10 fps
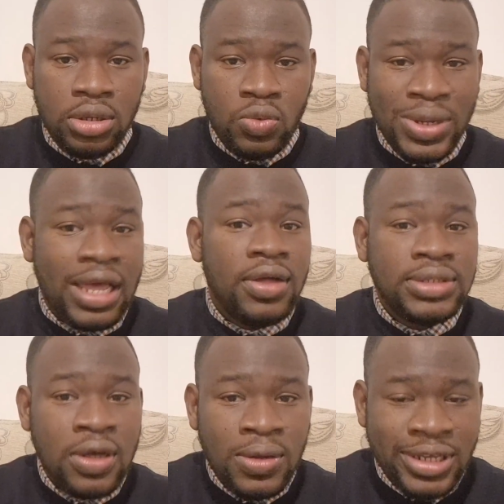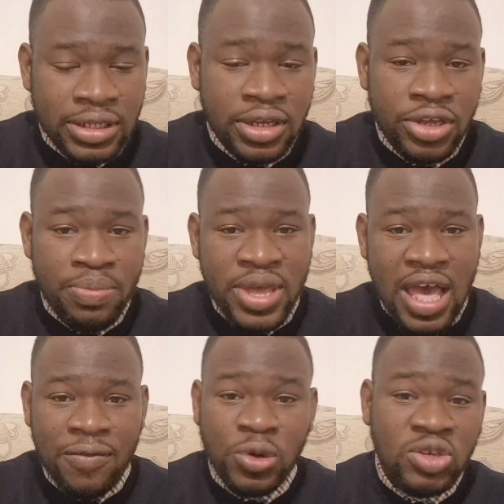with a consultant on your
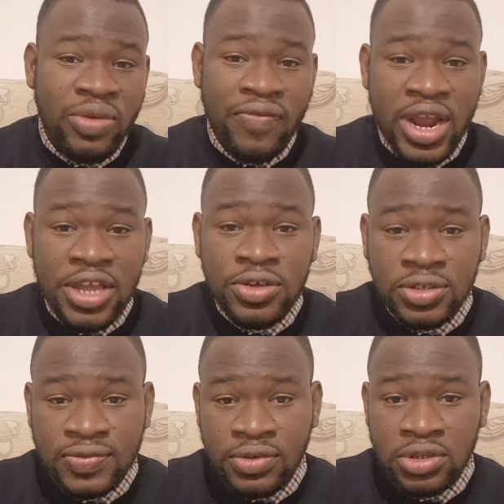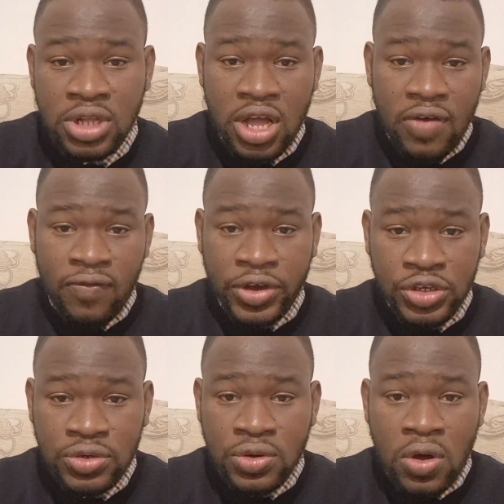behalf, which will be very useful for
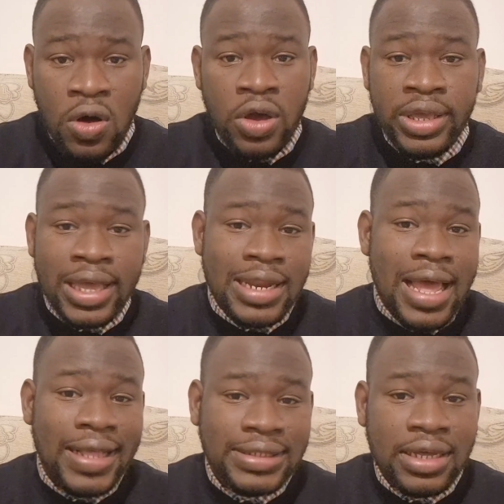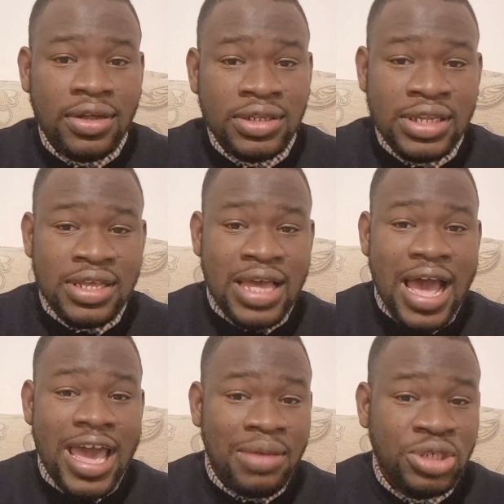you. Or you can ask on the
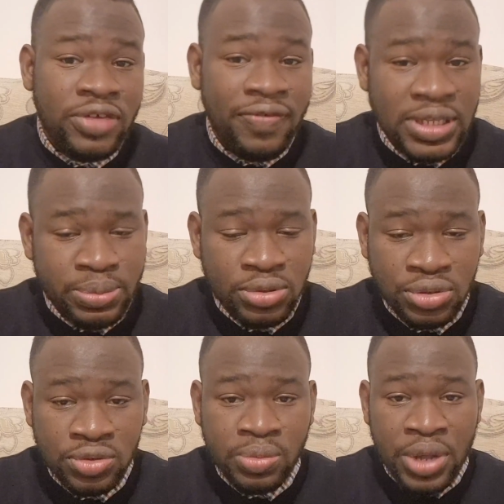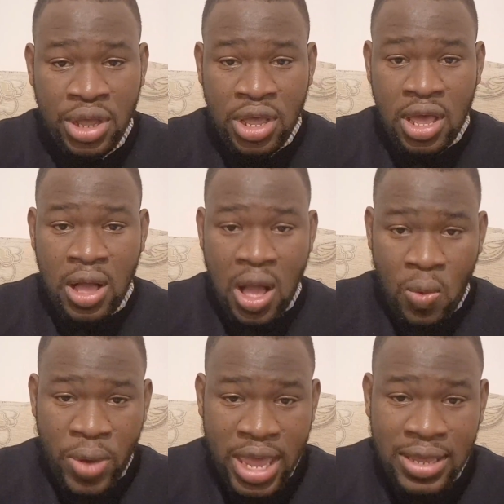IMG Facebook group,
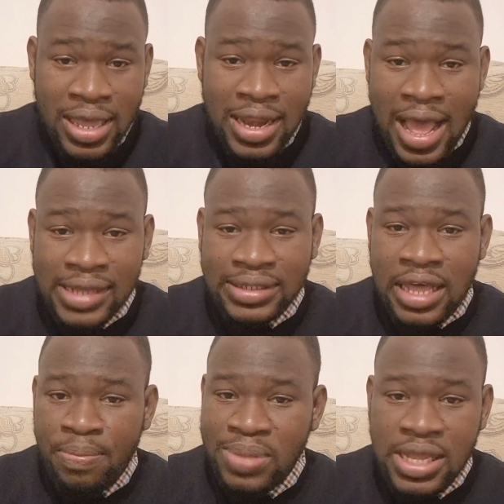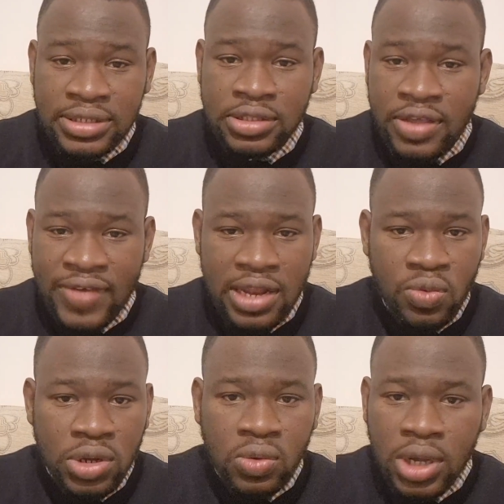where you can ask that, please, if
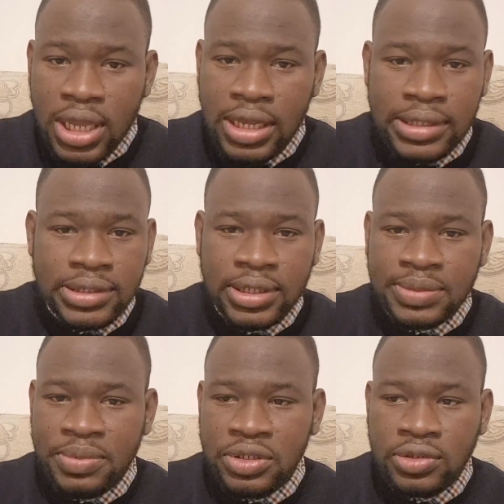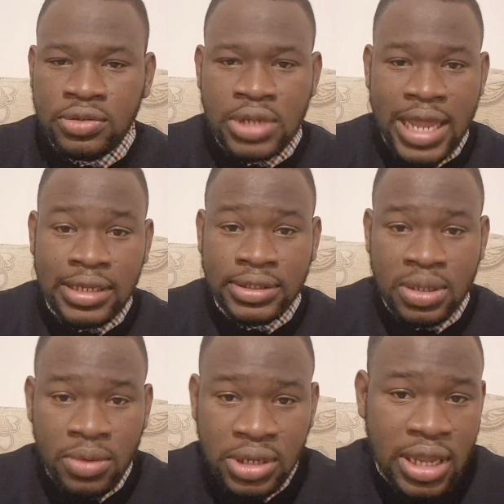anyone working in this hospital, I need
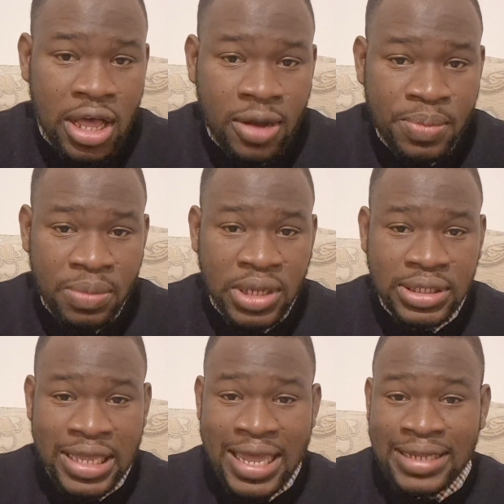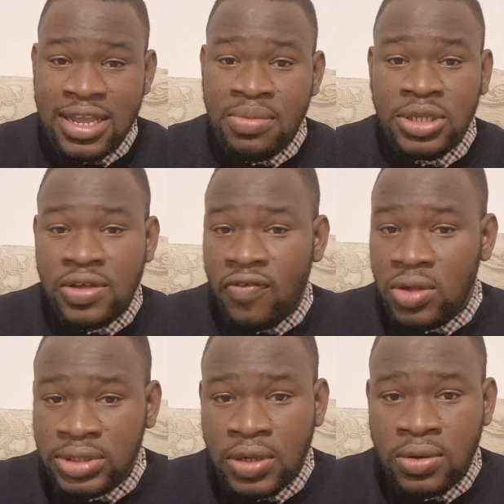someone helping me to get the emails of
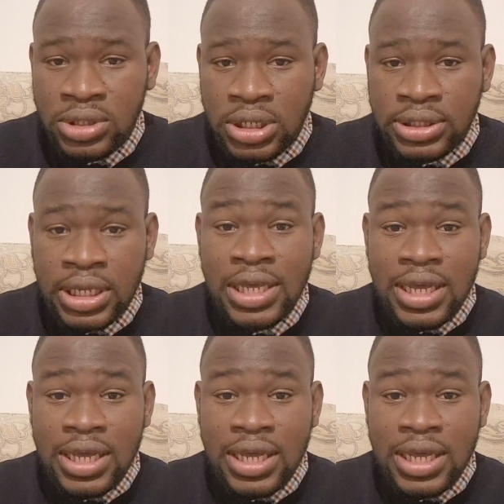consultants